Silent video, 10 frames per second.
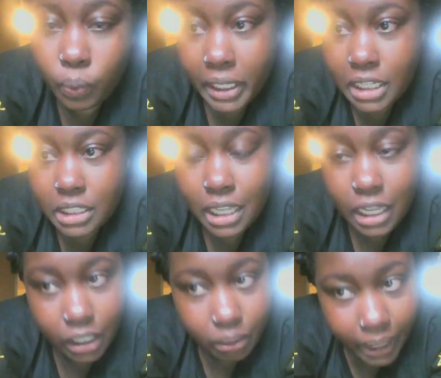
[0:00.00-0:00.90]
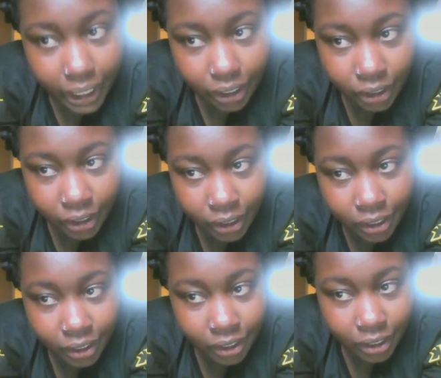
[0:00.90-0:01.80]
witness anyway.
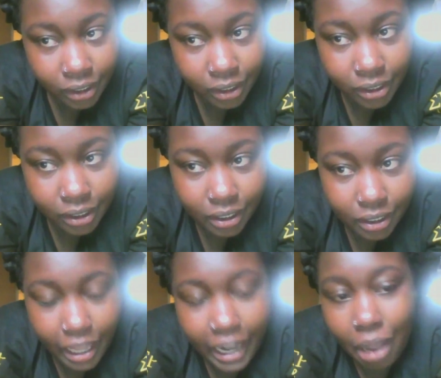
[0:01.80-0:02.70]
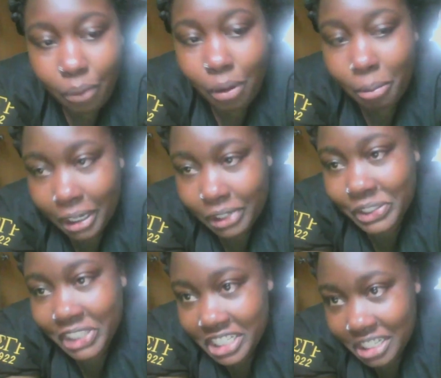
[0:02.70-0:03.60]
Like, I want my
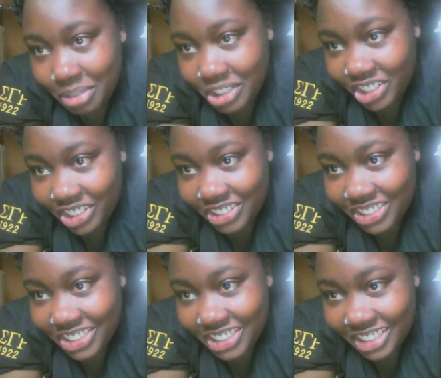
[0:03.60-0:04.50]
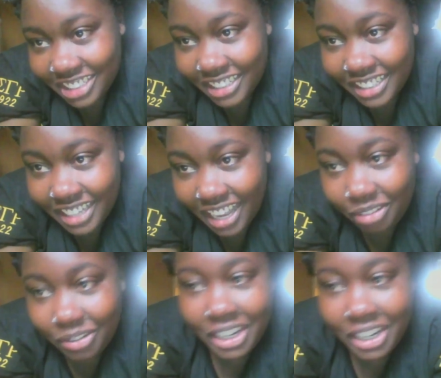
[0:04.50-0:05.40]
daughter to see me struggle.
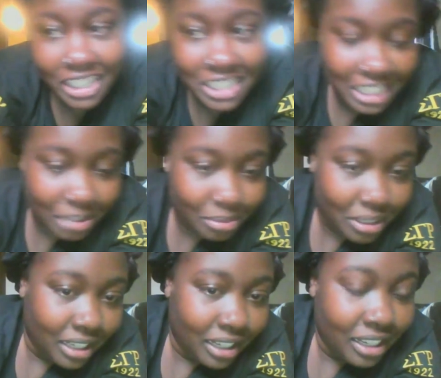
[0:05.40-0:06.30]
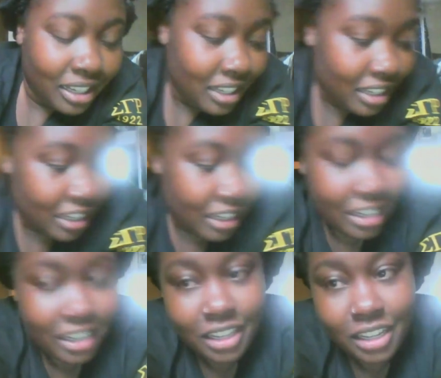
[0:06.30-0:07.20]
I want her to see me
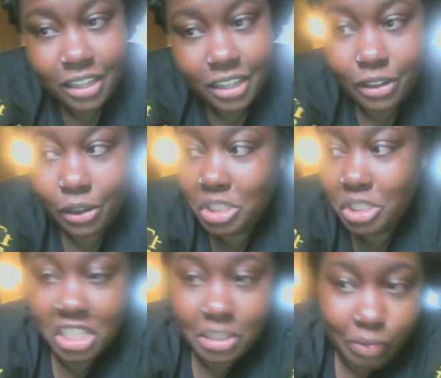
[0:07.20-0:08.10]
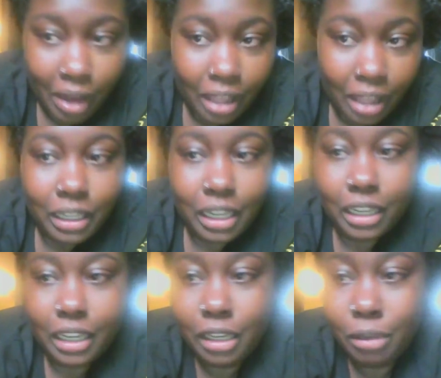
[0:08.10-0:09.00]
go to this
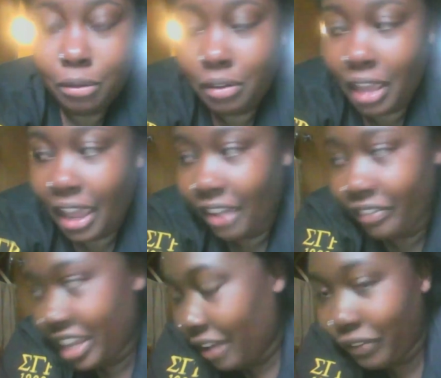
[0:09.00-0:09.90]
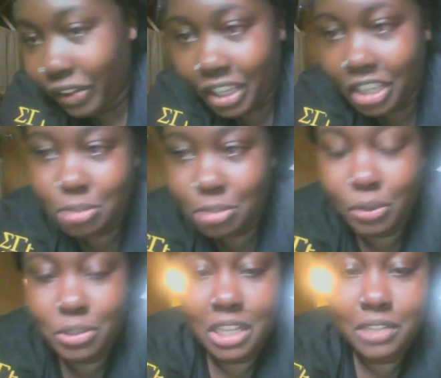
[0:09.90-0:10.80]
rally, advocate for this,
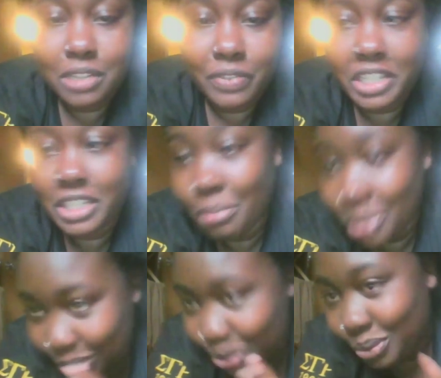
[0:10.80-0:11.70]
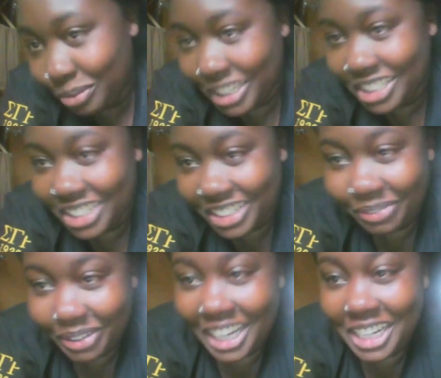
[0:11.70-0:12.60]
protest for this. I'm a social work major,
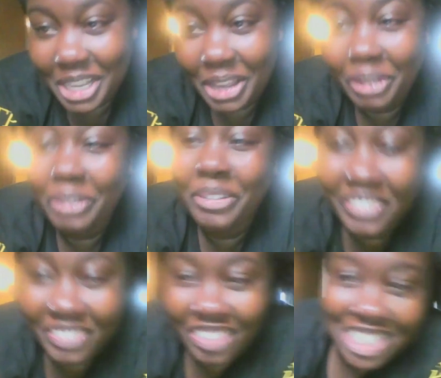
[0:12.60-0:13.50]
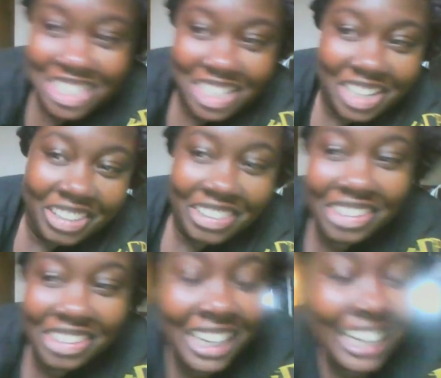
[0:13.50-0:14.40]
if you can't tell. But so,